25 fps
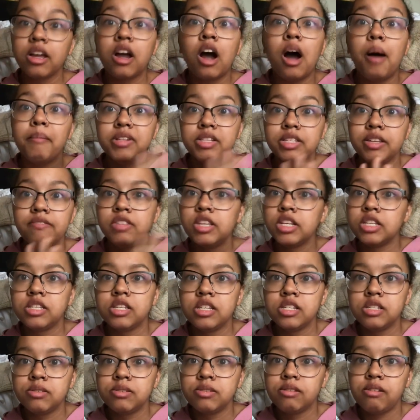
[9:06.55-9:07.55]
in the comments if
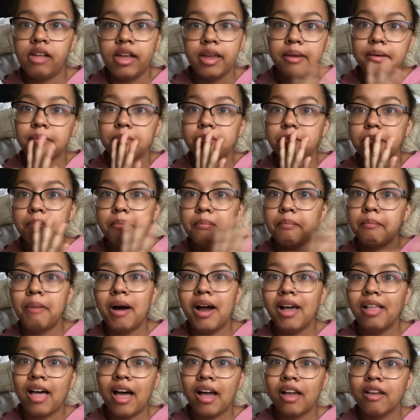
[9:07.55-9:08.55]
this is like
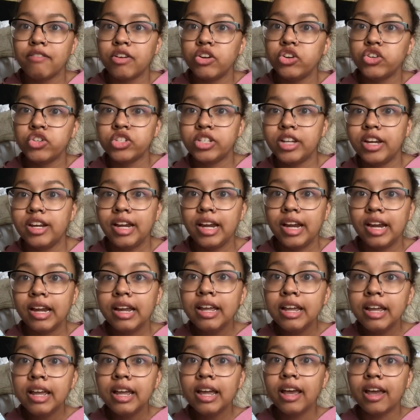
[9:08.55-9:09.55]
my lack of understanding,
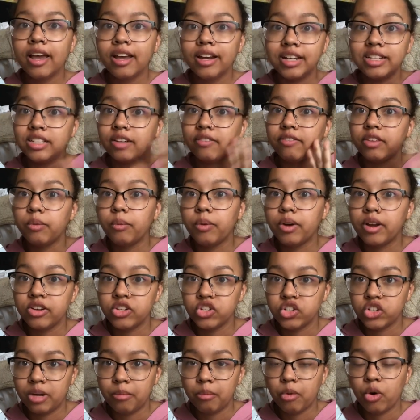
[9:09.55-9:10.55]
and I definitely want to
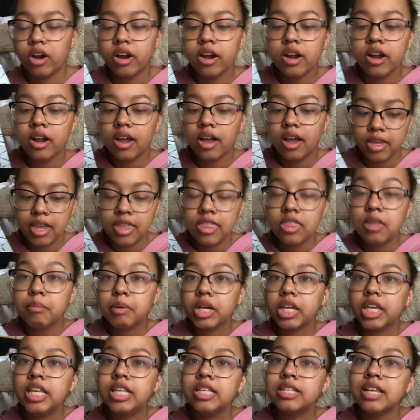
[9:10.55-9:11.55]
understand more. In the
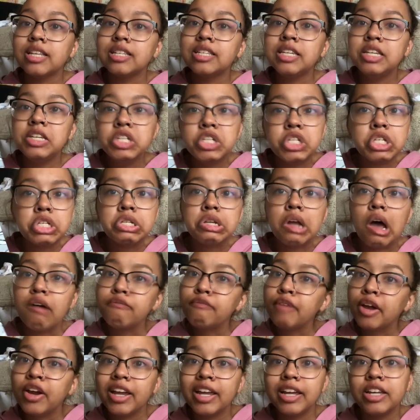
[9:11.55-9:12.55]
book, he says he's just
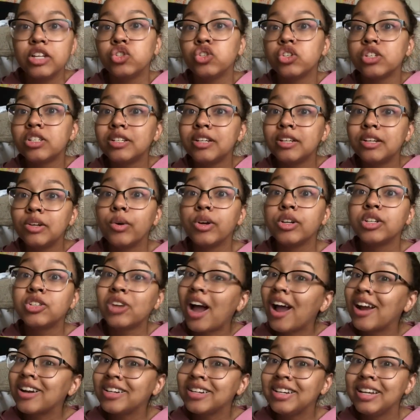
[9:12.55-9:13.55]
not very interested or
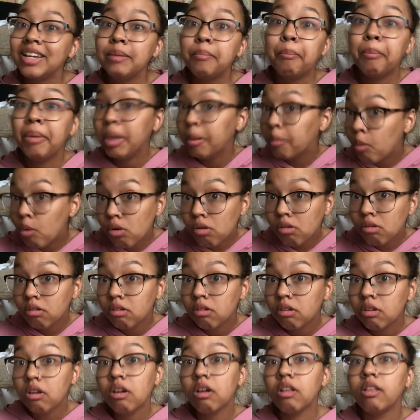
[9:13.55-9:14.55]
attracted in people.
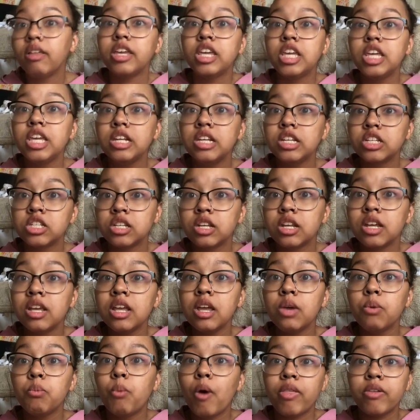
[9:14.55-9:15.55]
Like, he just,
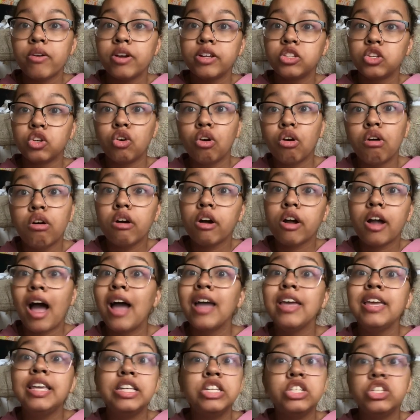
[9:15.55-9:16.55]
whether it's a girl or a
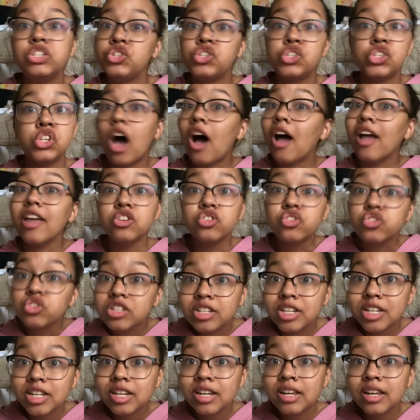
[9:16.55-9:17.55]
guy, he's just not
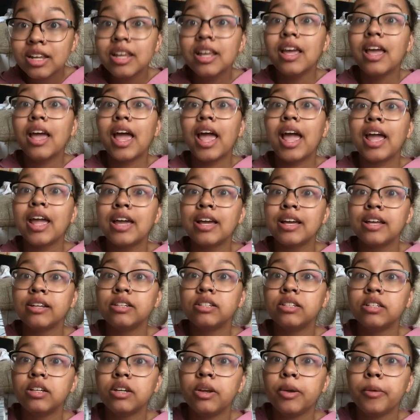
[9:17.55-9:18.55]
interested.
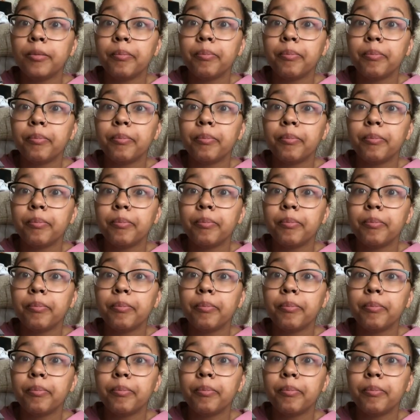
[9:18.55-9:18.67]
And